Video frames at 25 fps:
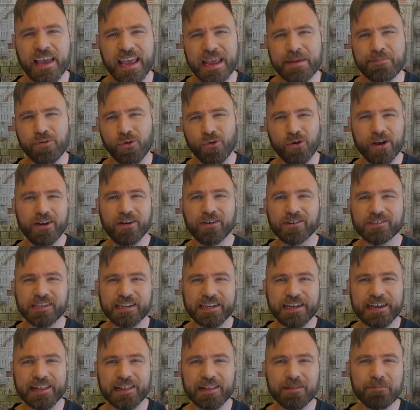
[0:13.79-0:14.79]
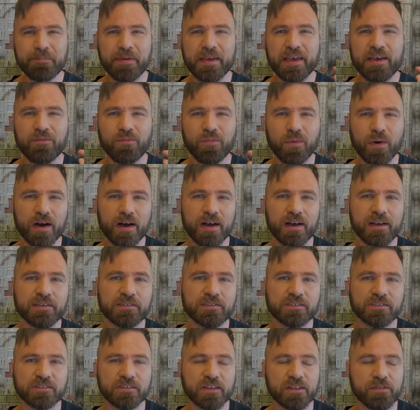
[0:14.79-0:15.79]
It probably looks a little bit
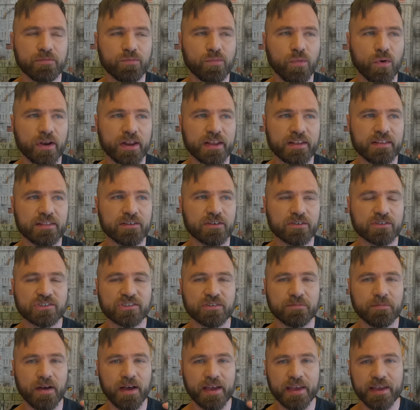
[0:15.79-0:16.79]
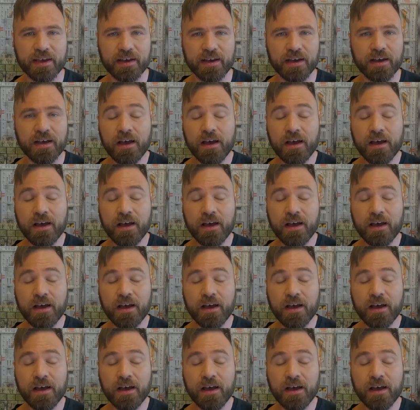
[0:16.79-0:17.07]
worse than what it looks on my,